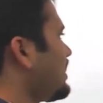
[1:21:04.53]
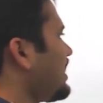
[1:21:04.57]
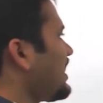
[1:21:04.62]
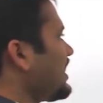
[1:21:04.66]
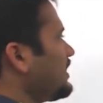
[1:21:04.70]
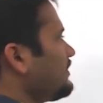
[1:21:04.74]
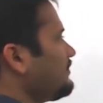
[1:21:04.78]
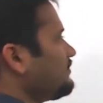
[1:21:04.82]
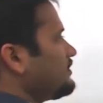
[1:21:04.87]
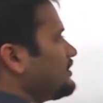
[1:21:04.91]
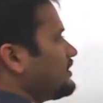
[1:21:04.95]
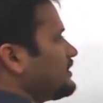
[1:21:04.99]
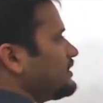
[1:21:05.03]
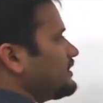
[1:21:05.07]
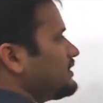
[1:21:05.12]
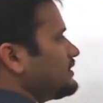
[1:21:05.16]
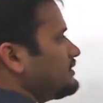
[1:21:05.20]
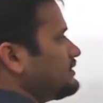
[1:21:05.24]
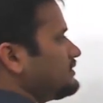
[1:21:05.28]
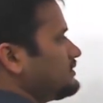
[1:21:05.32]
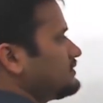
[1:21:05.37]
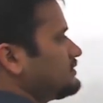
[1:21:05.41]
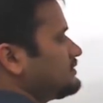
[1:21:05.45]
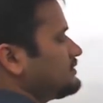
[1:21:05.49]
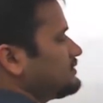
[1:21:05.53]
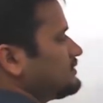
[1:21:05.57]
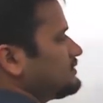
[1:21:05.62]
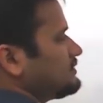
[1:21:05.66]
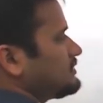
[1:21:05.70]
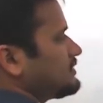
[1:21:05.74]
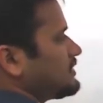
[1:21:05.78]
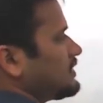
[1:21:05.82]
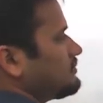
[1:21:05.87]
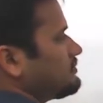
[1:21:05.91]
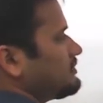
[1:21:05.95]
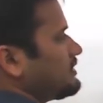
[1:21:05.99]
I have written
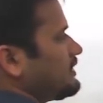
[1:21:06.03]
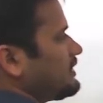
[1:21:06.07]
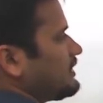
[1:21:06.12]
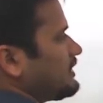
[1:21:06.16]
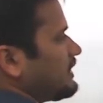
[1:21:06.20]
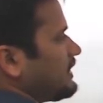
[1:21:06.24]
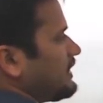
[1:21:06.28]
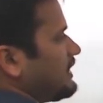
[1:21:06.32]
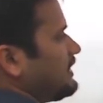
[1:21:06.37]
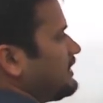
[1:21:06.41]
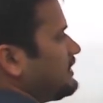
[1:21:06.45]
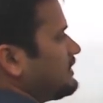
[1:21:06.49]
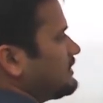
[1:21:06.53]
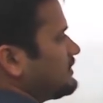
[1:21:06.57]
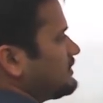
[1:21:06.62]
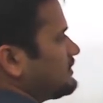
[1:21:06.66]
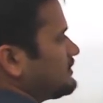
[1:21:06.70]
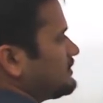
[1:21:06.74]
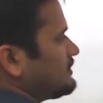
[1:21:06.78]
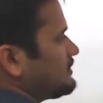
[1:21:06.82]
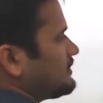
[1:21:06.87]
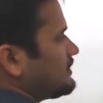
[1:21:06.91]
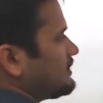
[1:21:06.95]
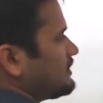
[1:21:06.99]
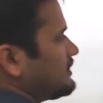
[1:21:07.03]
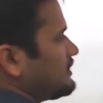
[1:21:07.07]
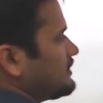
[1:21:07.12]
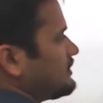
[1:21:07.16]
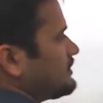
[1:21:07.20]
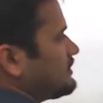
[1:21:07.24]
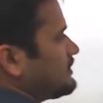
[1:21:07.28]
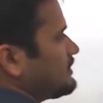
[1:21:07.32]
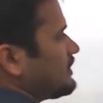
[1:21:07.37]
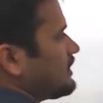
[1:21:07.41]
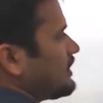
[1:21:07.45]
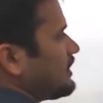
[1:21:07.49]
something like
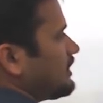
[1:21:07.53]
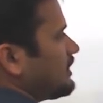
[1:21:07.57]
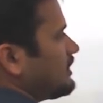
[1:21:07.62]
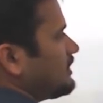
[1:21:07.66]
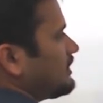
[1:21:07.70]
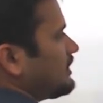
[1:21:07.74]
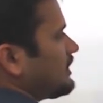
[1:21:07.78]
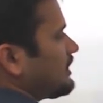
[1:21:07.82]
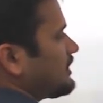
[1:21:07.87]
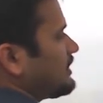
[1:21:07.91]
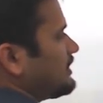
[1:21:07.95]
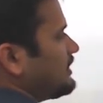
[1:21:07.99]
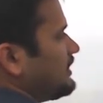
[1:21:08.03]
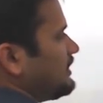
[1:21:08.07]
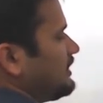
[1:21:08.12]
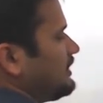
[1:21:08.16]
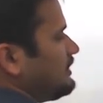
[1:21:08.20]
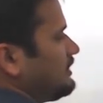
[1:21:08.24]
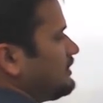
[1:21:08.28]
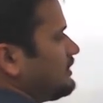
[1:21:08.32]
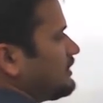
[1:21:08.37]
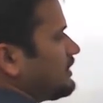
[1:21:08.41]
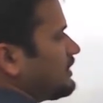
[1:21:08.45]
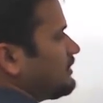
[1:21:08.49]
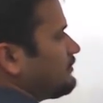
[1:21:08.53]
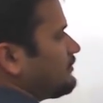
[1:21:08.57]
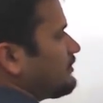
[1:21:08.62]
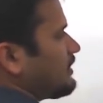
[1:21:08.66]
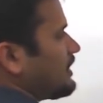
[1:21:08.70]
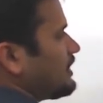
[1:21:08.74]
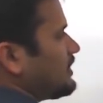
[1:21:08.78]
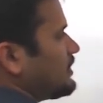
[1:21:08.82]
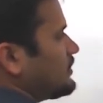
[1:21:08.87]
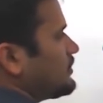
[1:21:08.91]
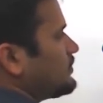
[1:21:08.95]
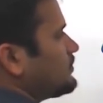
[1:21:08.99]
a key and
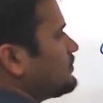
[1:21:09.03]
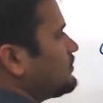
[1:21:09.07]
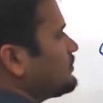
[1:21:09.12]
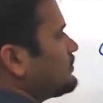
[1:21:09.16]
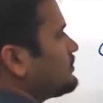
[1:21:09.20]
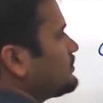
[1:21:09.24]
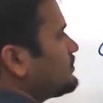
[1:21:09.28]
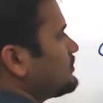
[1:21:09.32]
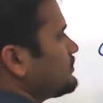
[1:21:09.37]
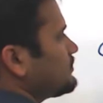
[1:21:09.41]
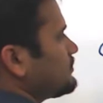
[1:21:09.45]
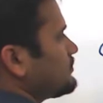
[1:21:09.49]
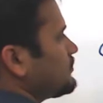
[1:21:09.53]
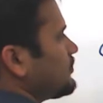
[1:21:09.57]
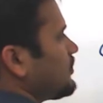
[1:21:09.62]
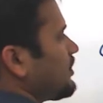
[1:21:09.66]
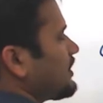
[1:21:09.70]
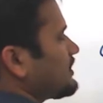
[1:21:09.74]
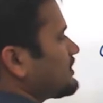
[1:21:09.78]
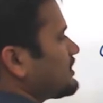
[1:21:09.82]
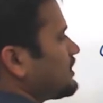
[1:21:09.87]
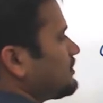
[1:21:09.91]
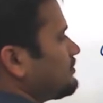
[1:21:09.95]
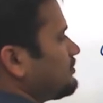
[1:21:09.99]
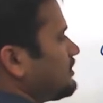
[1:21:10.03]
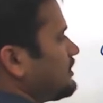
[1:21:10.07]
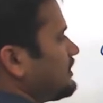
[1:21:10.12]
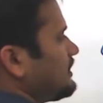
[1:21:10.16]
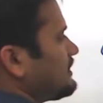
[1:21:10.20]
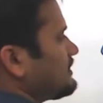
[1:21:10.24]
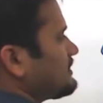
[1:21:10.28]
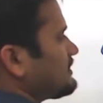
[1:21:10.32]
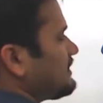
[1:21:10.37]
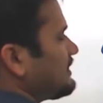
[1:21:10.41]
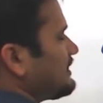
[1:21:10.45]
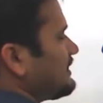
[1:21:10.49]
value. For example,
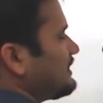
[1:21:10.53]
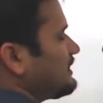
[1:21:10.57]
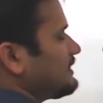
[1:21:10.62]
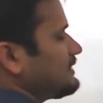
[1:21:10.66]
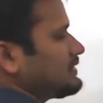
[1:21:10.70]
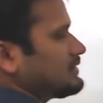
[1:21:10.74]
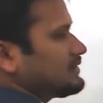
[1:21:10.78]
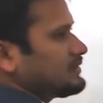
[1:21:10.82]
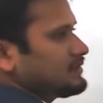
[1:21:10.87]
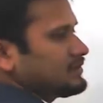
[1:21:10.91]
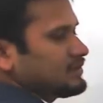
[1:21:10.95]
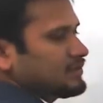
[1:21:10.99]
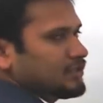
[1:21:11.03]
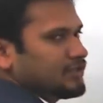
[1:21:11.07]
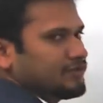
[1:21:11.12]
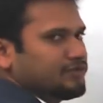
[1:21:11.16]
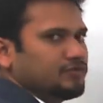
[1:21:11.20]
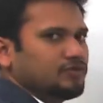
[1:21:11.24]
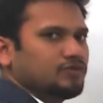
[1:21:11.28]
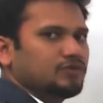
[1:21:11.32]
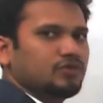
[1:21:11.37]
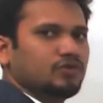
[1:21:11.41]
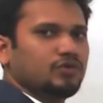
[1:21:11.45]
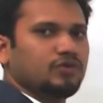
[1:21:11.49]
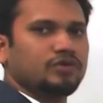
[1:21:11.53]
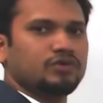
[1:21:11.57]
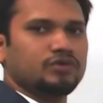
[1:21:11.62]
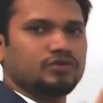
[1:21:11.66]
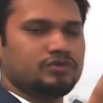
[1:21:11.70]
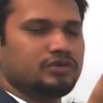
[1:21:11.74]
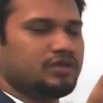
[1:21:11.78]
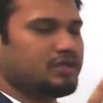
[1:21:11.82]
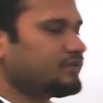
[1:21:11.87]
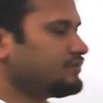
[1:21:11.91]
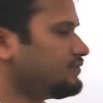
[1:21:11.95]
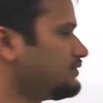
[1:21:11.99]
it's like, if you go into
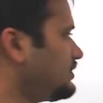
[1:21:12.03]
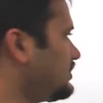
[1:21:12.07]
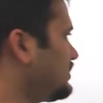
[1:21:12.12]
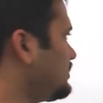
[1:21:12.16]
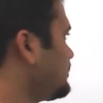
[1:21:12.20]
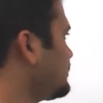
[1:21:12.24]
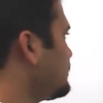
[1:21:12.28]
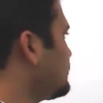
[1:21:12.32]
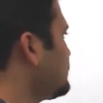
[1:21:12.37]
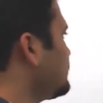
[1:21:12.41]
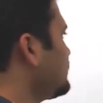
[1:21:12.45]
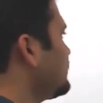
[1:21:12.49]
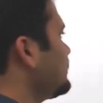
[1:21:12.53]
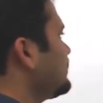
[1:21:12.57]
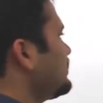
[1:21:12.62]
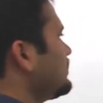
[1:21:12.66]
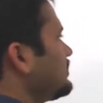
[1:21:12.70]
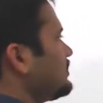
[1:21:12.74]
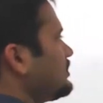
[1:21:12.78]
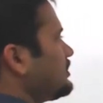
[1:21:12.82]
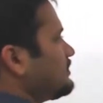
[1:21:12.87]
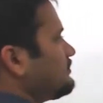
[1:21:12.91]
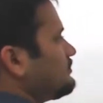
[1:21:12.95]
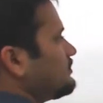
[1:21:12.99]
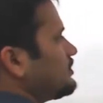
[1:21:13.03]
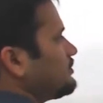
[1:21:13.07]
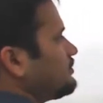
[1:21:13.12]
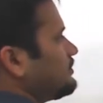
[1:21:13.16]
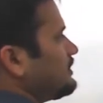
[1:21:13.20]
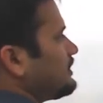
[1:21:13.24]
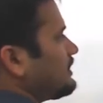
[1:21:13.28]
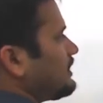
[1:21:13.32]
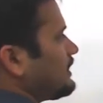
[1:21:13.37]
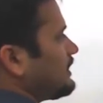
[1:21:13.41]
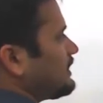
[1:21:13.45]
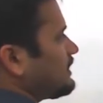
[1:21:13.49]
the definition, it will be
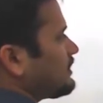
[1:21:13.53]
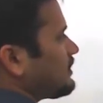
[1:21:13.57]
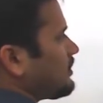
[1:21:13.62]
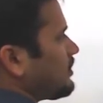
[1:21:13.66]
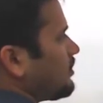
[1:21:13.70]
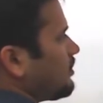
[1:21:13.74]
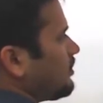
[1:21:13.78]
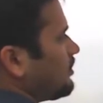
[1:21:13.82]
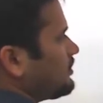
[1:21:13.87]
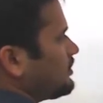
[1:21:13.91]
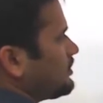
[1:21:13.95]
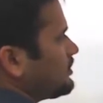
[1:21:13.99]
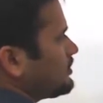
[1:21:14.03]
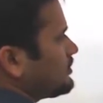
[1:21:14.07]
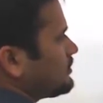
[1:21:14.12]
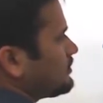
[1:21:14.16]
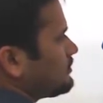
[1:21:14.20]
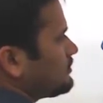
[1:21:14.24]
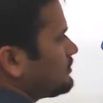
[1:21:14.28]
like auth